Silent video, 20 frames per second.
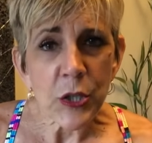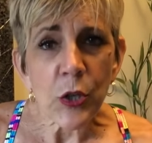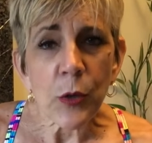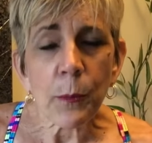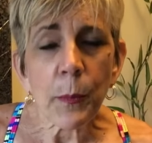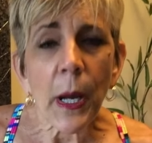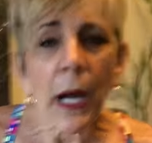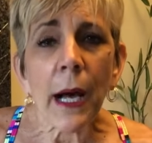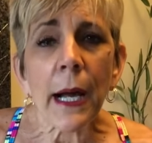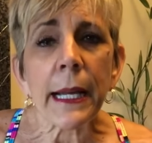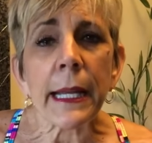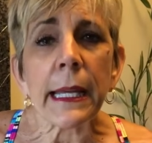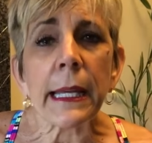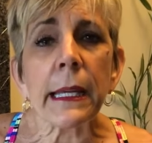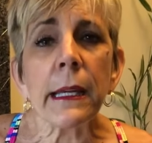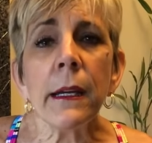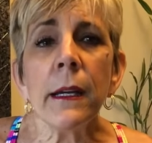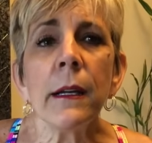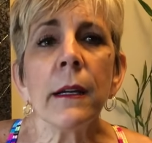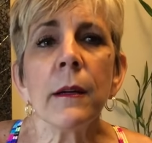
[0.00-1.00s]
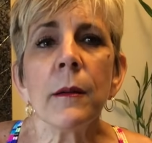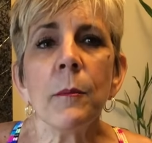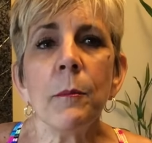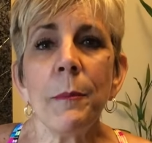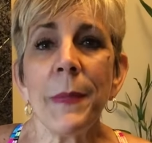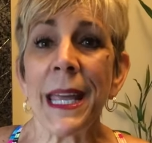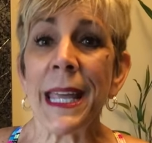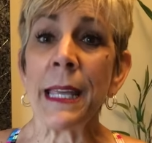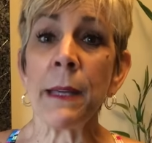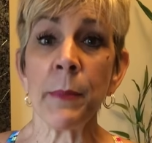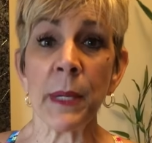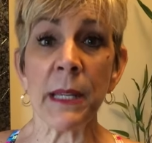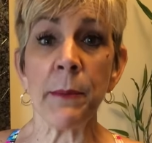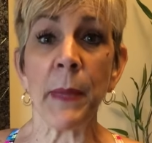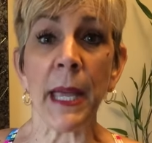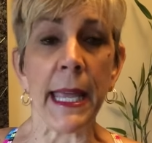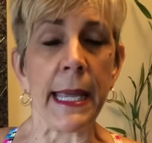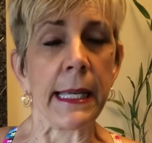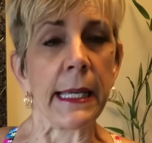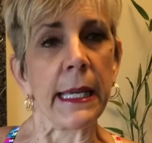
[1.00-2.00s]
body may be
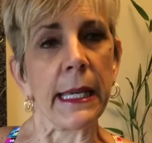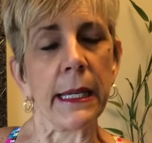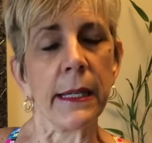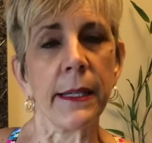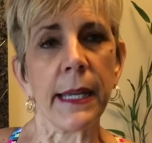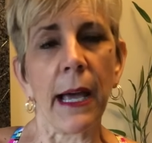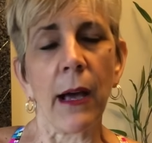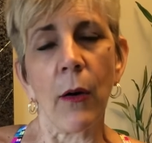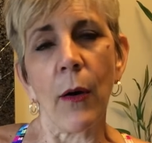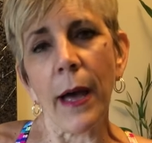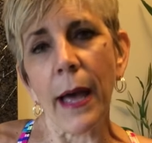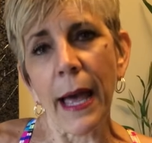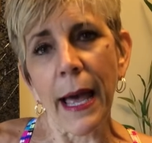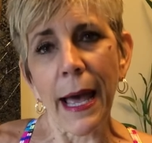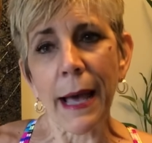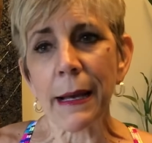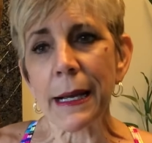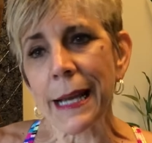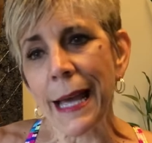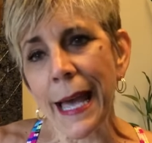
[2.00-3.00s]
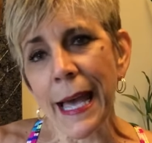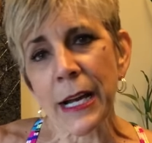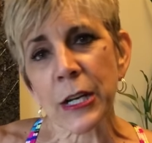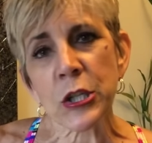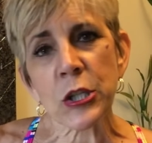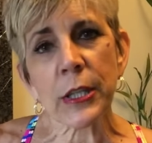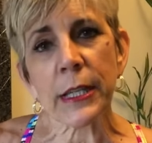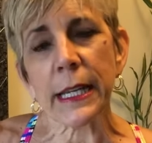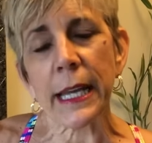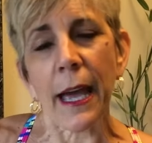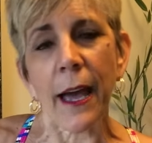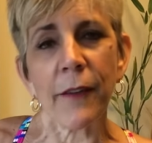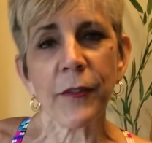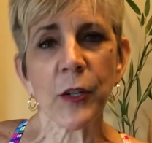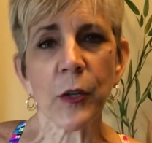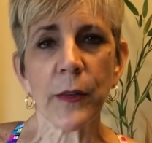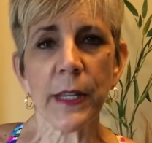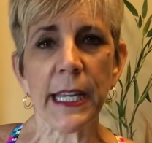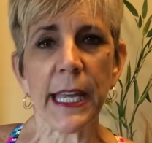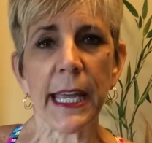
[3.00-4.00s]
making. Now, actually,
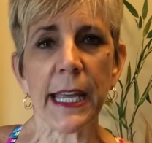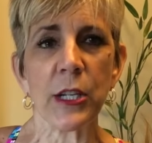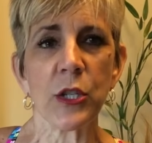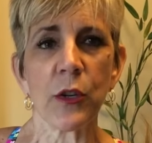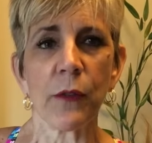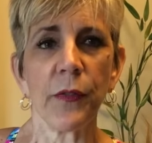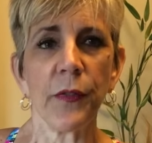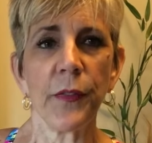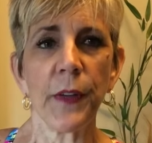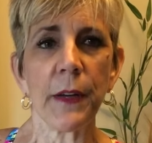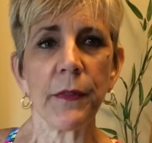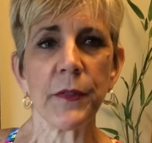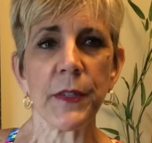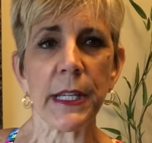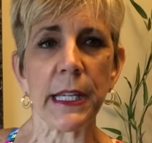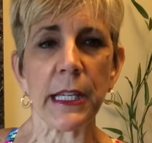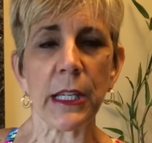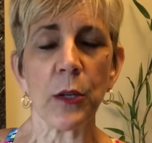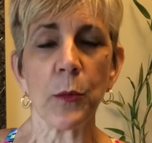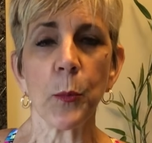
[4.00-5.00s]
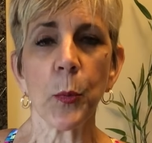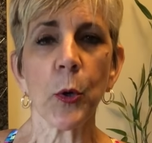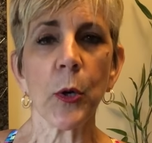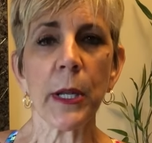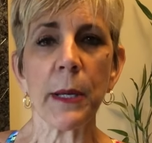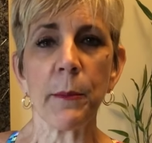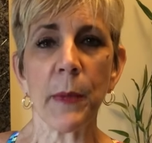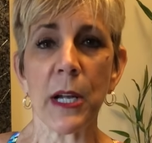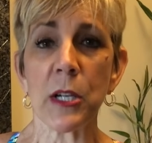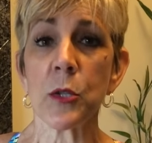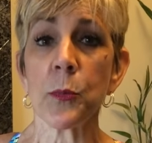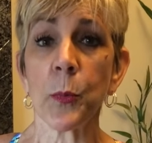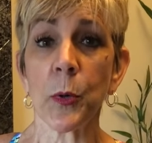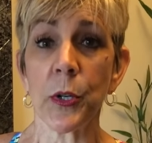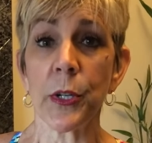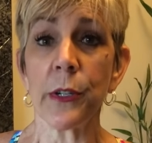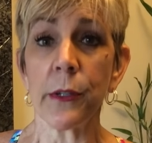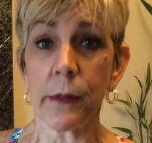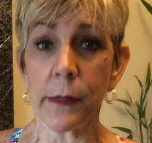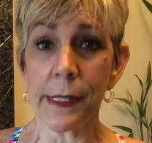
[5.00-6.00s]
after the age of 50, you pretty much
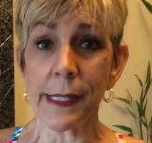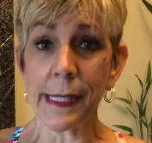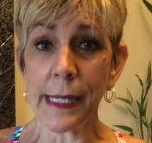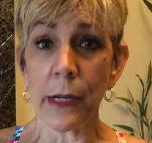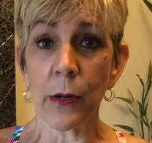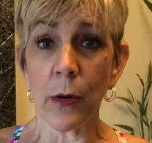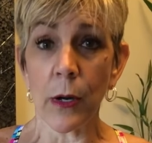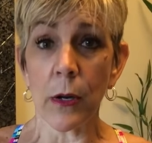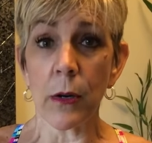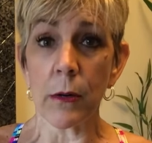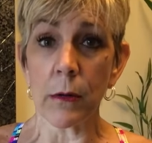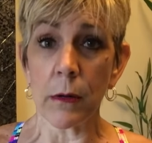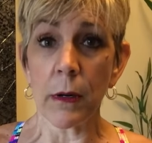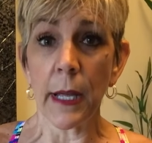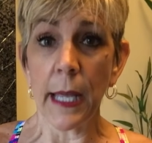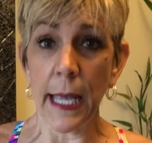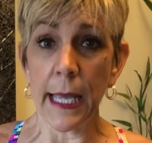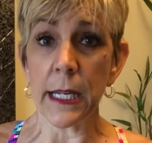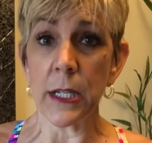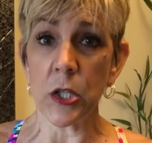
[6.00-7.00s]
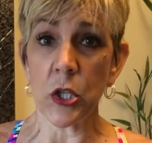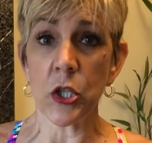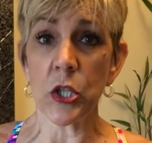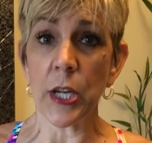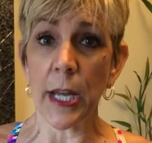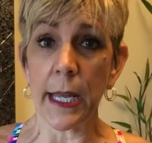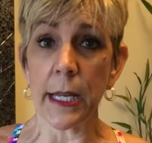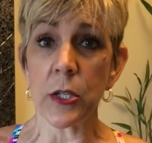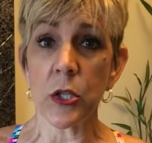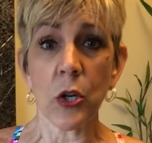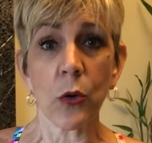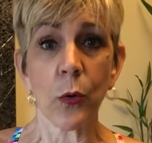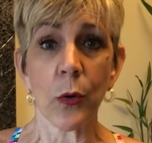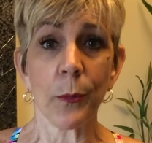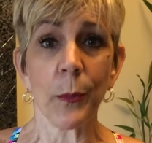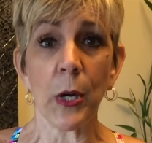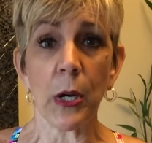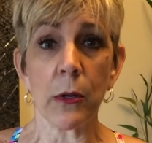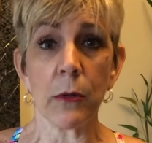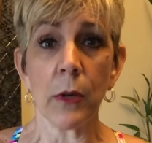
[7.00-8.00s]
produce zero HGH
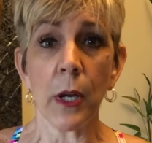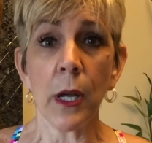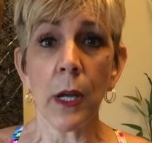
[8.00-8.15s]
hormone.